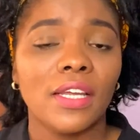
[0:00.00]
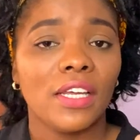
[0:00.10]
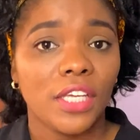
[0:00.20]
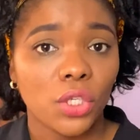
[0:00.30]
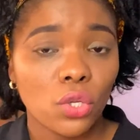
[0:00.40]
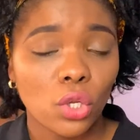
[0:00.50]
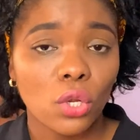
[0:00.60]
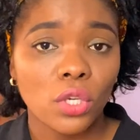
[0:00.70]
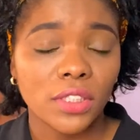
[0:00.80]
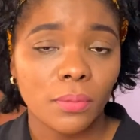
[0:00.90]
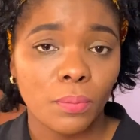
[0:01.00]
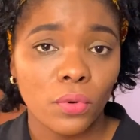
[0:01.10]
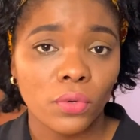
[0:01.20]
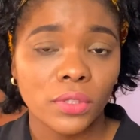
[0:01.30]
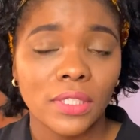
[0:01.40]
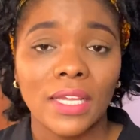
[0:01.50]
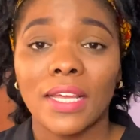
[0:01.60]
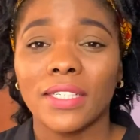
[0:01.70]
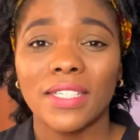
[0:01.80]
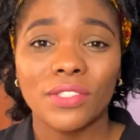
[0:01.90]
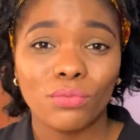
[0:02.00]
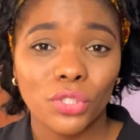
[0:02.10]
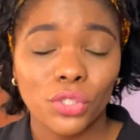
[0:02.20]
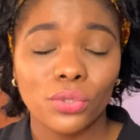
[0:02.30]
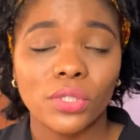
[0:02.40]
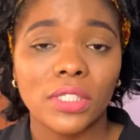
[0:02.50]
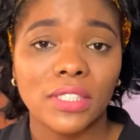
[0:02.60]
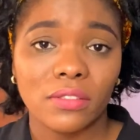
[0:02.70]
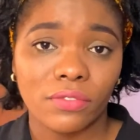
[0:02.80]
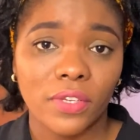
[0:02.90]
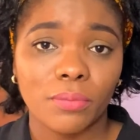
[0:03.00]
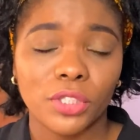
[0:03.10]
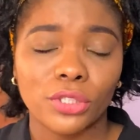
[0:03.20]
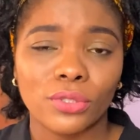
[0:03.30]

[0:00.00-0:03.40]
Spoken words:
it unclogs the pores, and then it reduces inflammation.